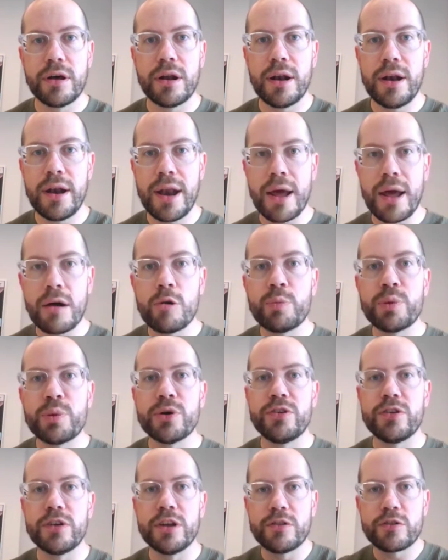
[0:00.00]
now
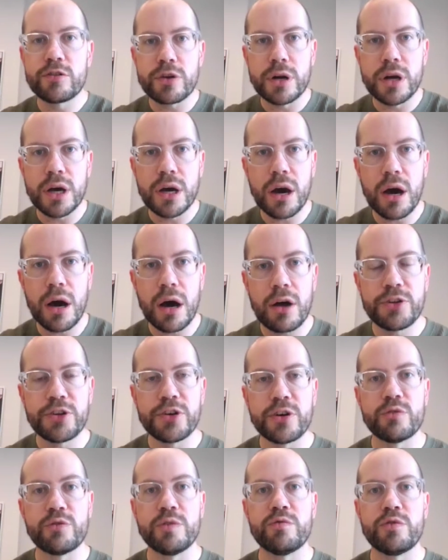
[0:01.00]
Putin is trying to cut
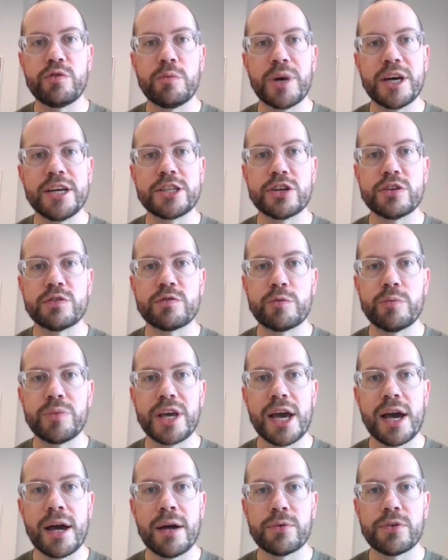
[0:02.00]
off information from
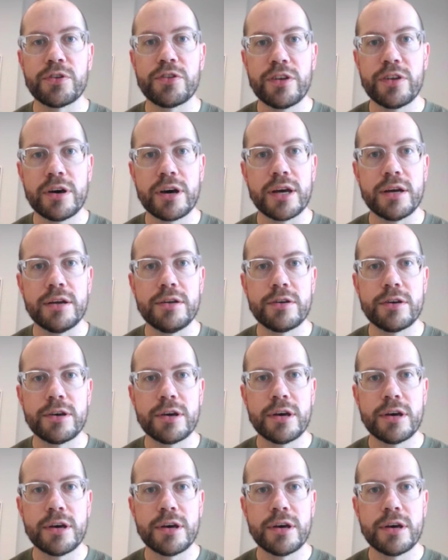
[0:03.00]
the outside,